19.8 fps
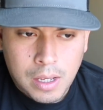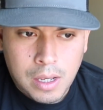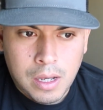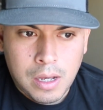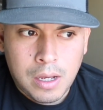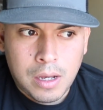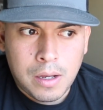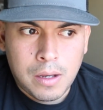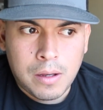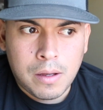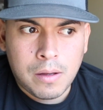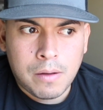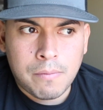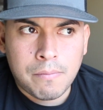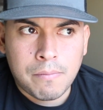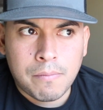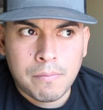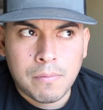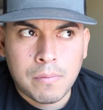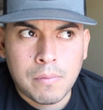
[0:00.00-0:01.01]

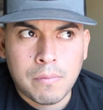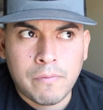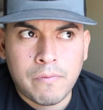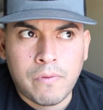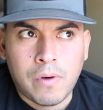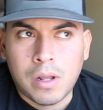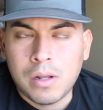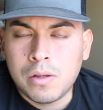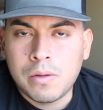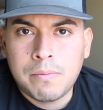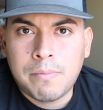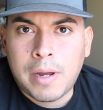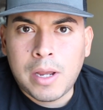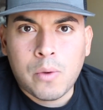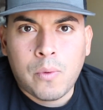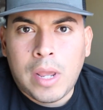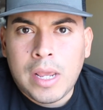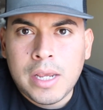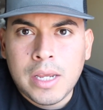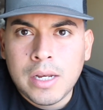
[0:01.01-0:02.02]
Uh, followed by
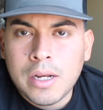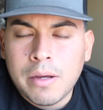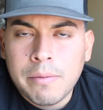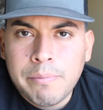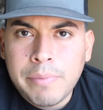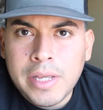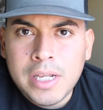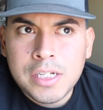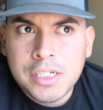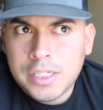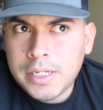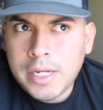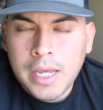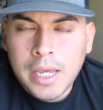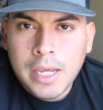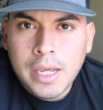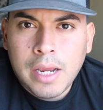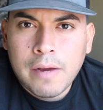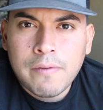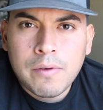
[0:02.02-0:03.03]
waking up each
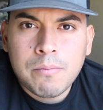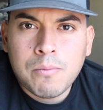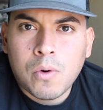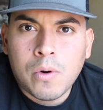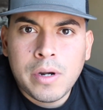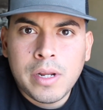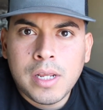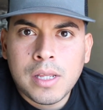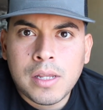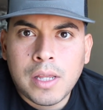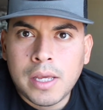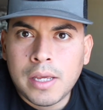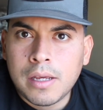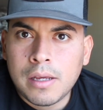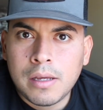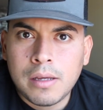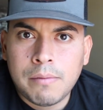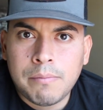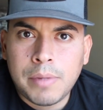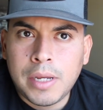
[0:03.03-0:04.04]
day, every morning,
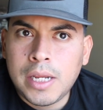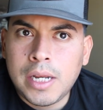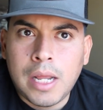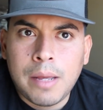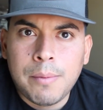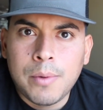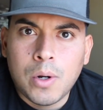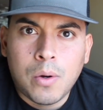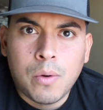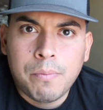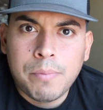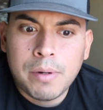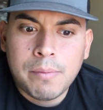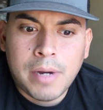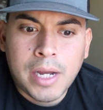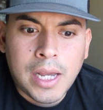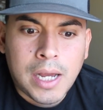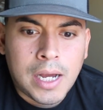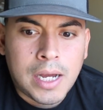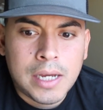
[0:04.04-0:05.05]
like being able to open
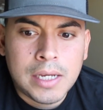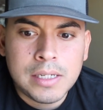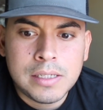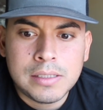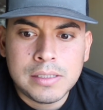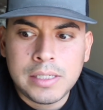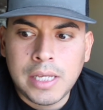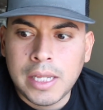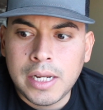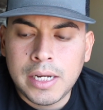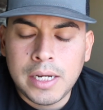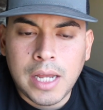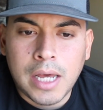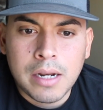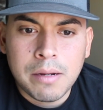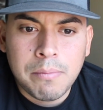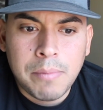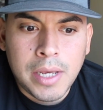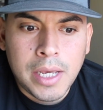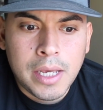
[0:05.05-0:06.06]
my eyes, getting
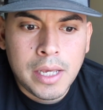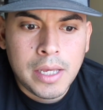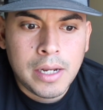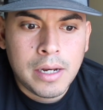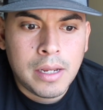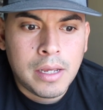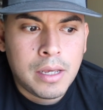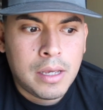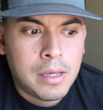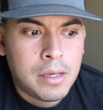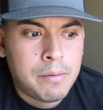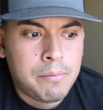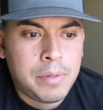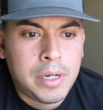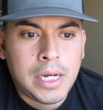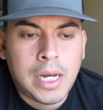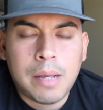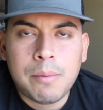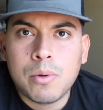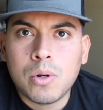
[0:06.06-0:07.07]
out of bed,
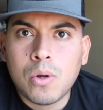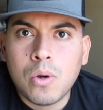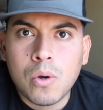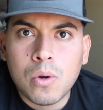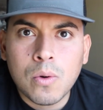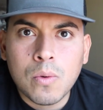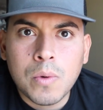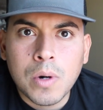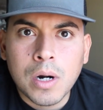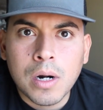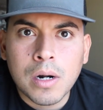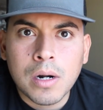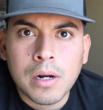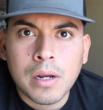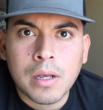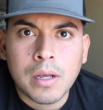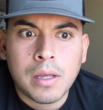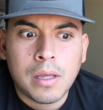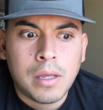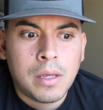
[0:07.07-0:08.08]
being able to go to
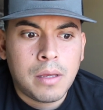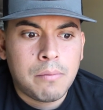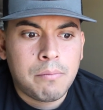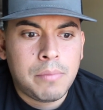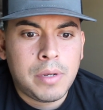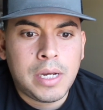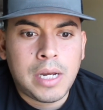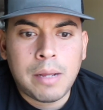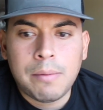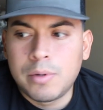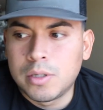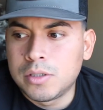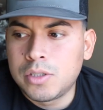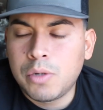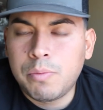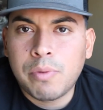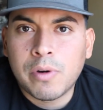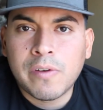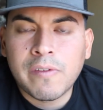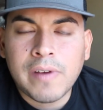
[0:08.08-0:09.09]
work, being able
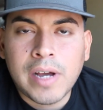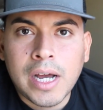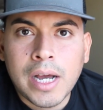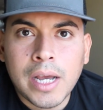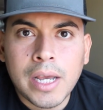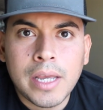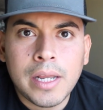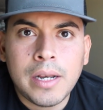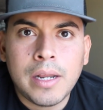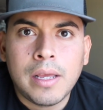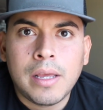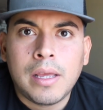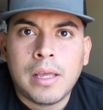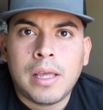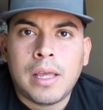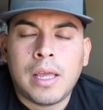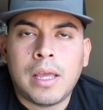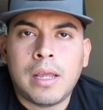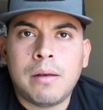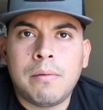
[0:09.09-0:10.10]
to provide,
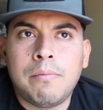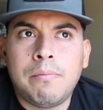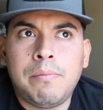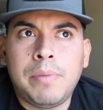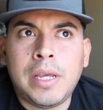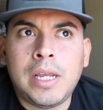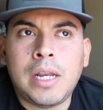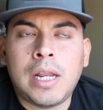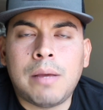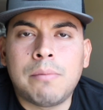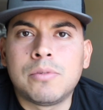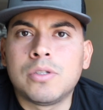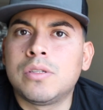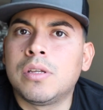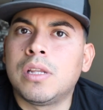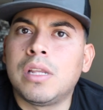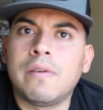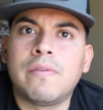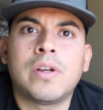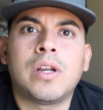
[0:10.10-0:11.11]
and being able
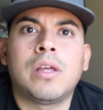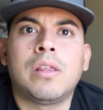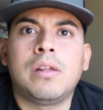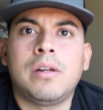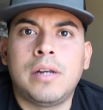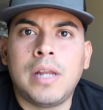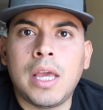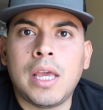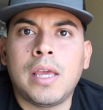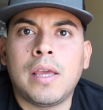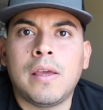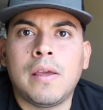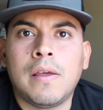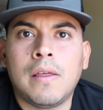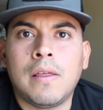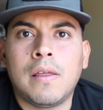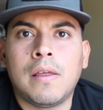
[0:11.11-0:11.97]
to live another day.